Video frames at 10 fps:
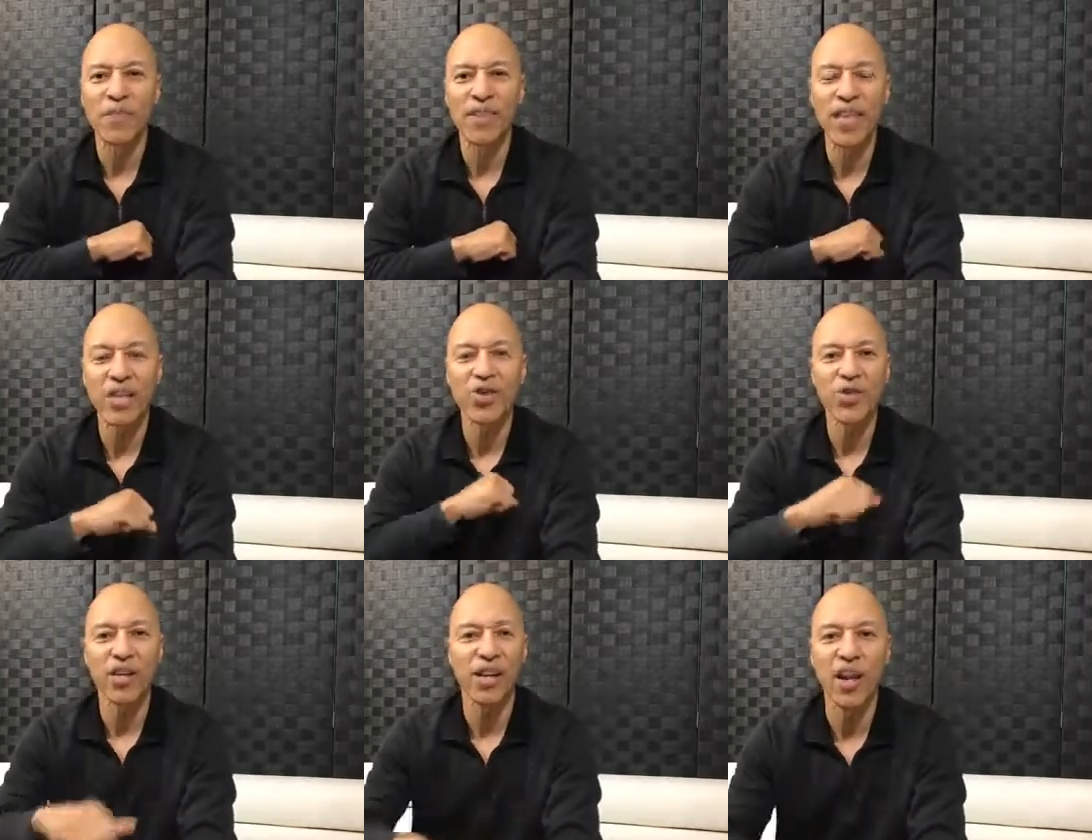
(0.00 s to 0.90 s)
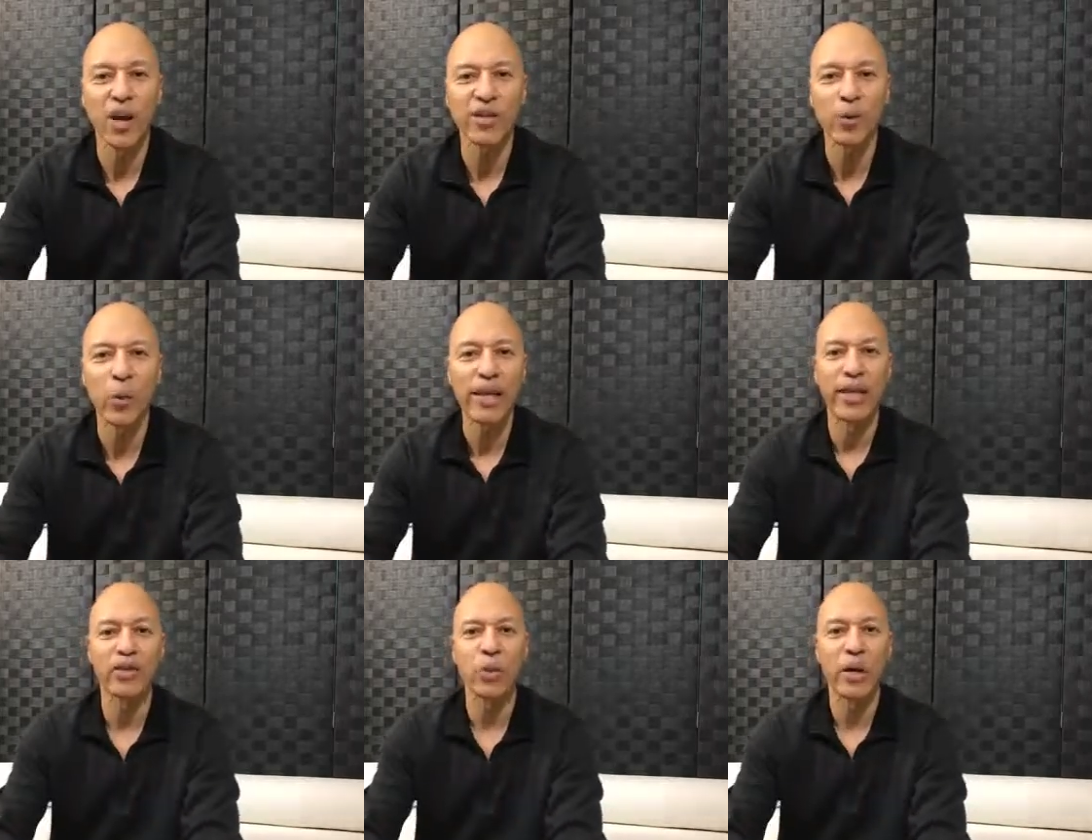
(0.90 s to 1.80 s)
that you should have lost 20
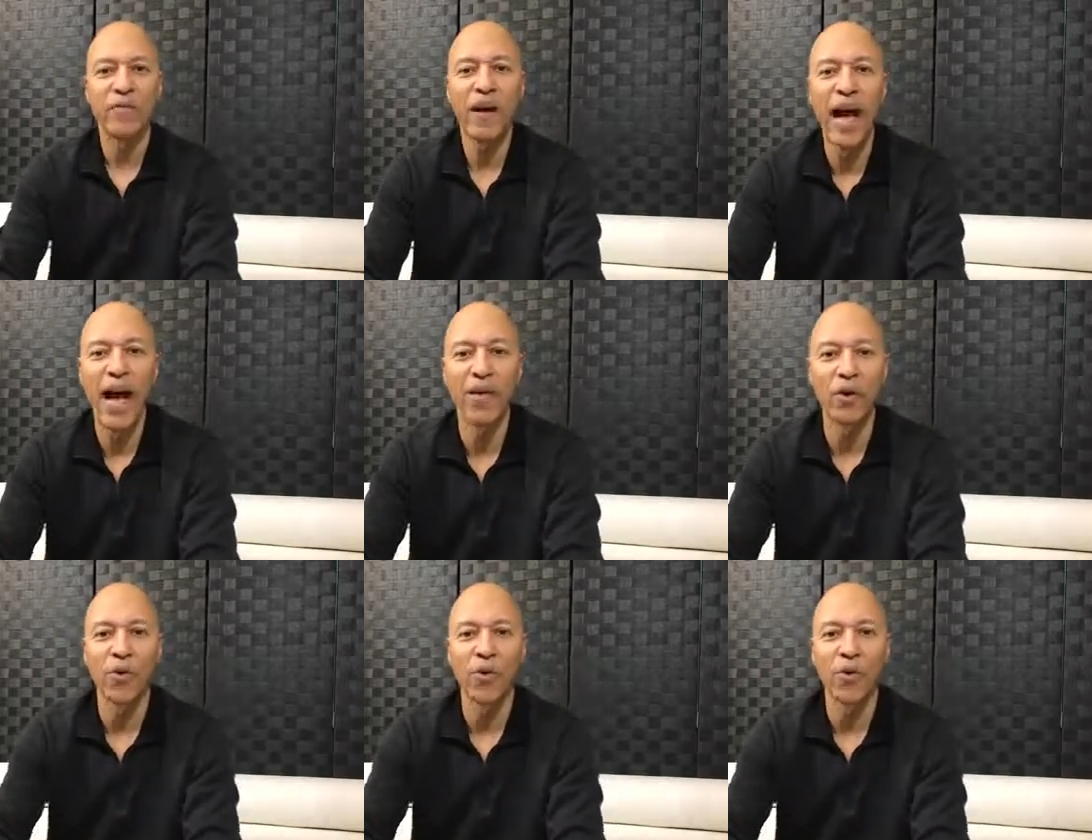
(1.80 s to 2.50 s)
or 25